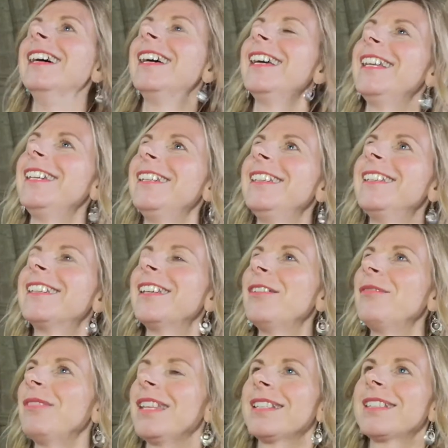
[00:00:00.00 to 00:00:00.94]
And
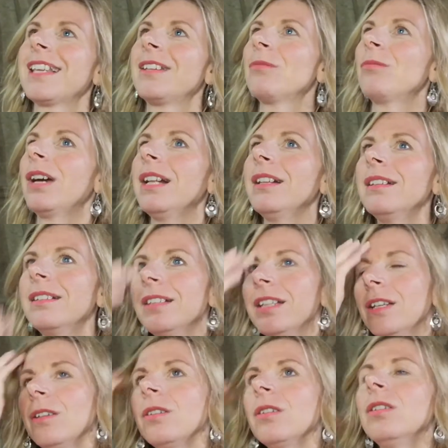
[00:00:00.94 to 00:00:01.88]
they said, well,
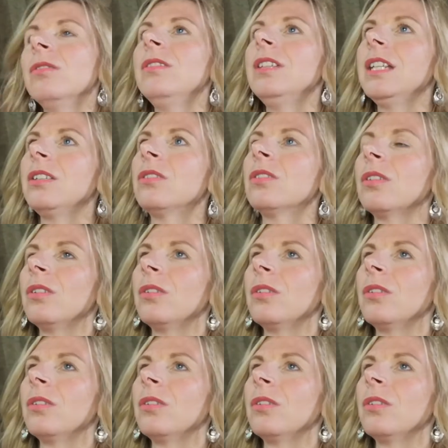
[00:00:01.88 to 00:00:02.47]
you need to